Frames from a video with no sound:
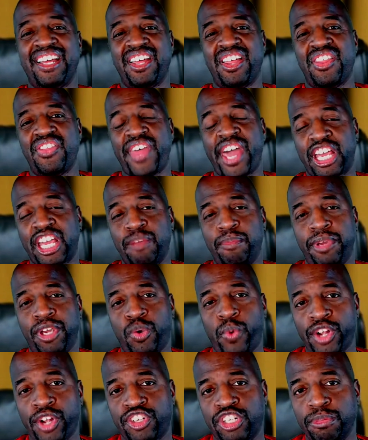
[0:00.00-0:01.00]
that could be
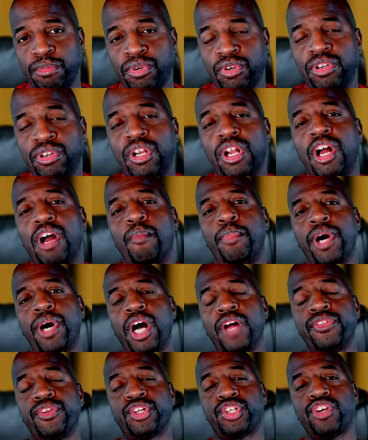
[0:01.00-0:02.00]
questionable. But
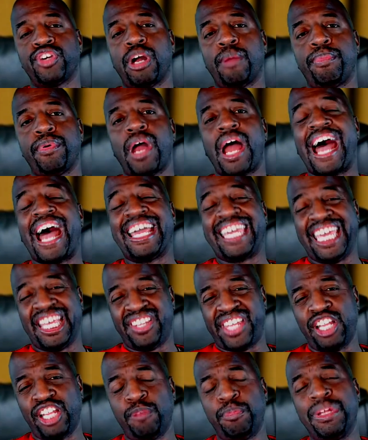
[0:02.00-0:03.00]
under Trump, I get
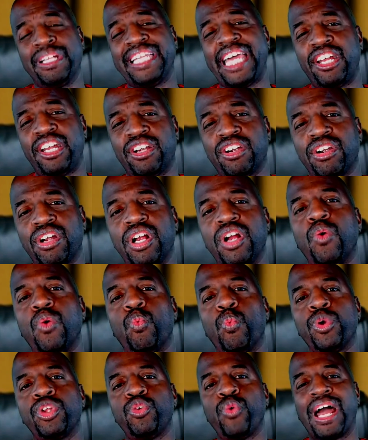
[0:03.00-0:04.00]
into that a little bit later,
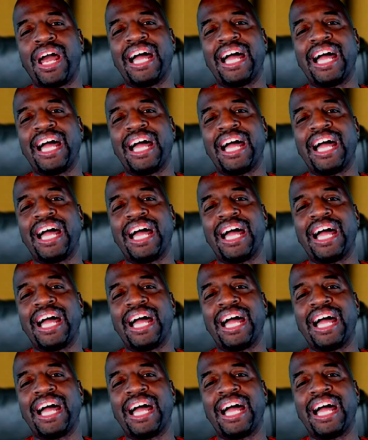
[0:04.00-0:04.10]
we're doing